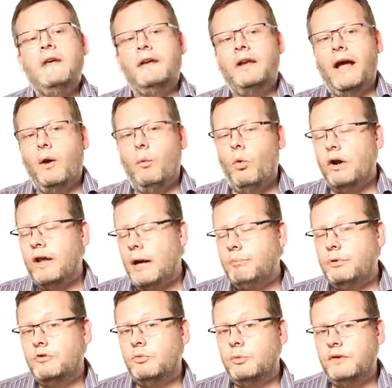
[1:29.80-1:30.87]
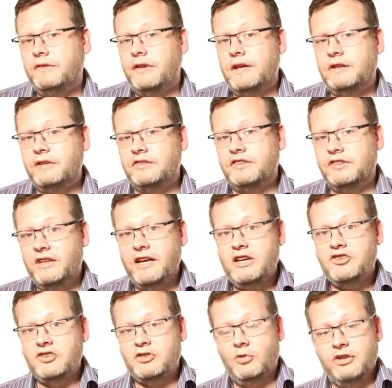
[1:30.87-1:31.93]
Now, what happens with dental
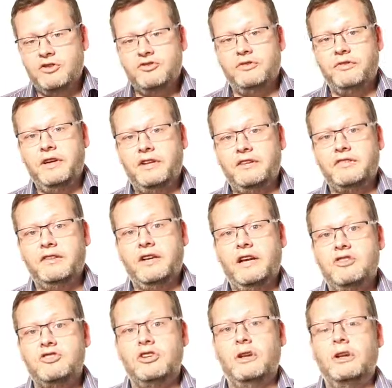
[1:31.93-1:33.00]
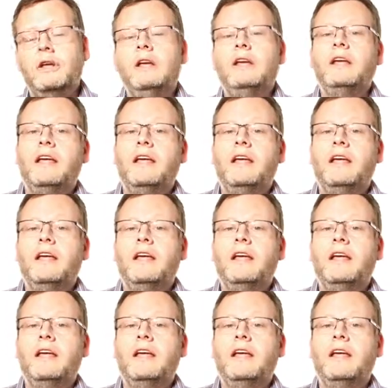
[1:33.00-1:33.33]
sedation or intravenous sedation